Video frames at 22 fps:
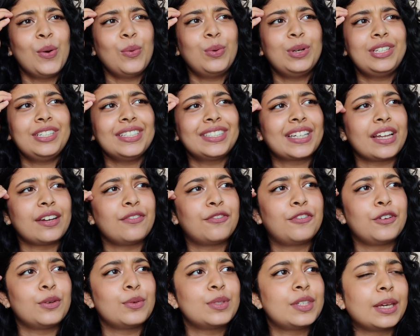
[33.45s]
which is
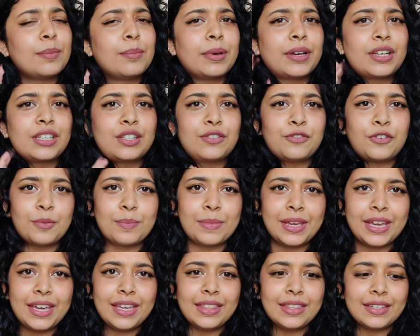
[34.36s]
confusing because for
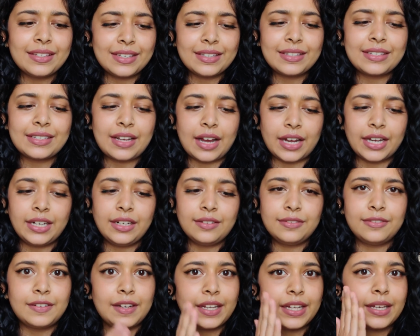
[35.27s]
me this is
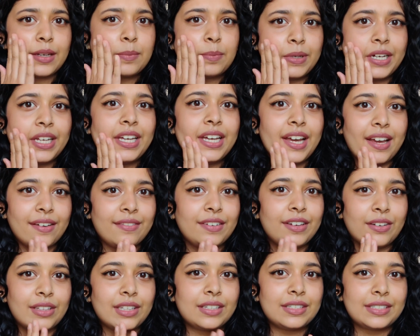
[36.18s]
kind of like pretty
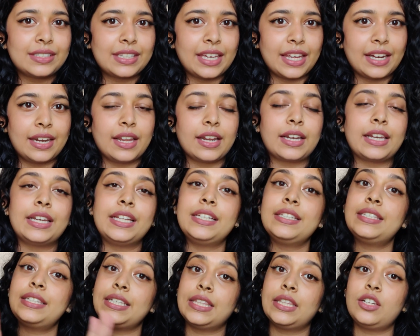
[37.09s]
heavy on the skin. At
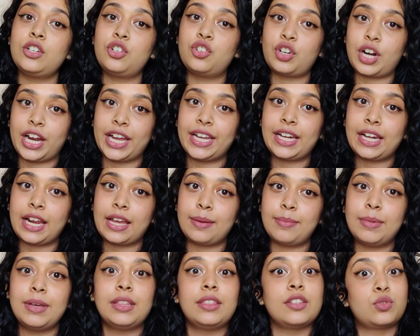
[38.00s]
least in the dry
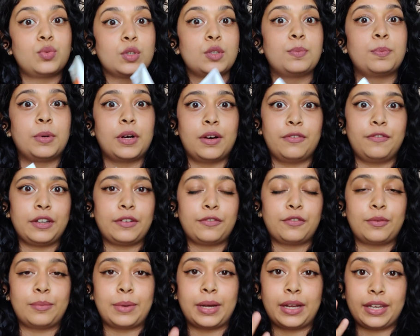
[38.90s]
climate this was
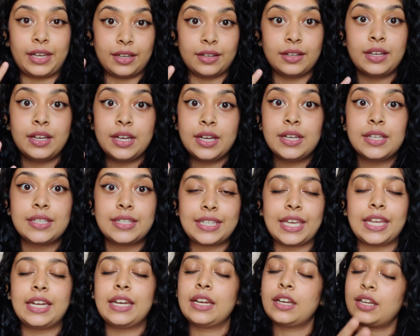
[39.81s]
perfect for my
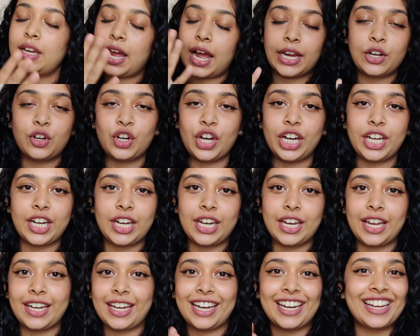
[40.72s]
skin. It hydrated
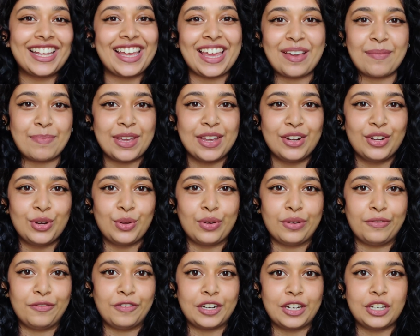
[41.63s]
it and it gave me a
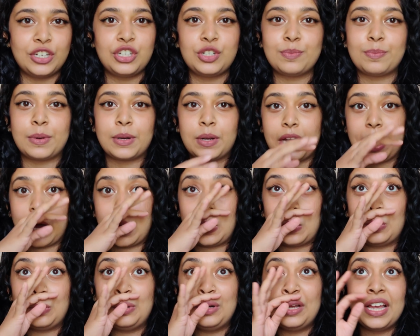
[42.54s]
dewy finish, but
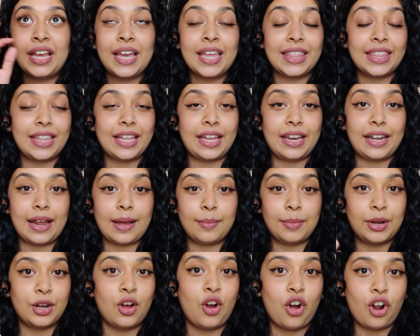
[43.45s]
now that
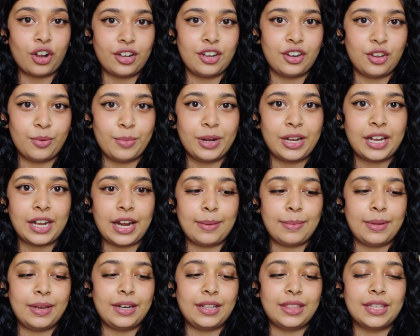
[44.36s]
I'm in a hot and humid
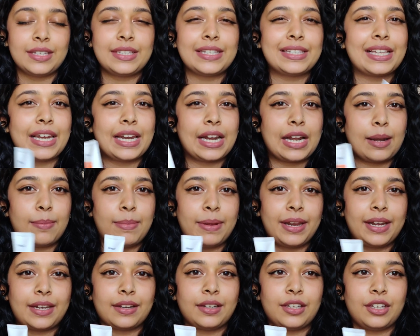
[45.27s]
climate, this is a little
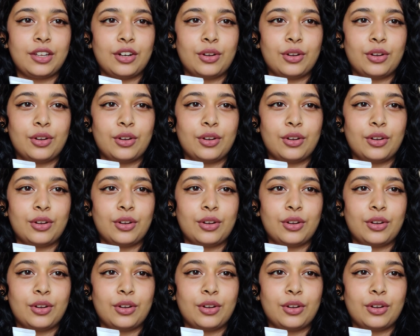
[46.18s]
bit,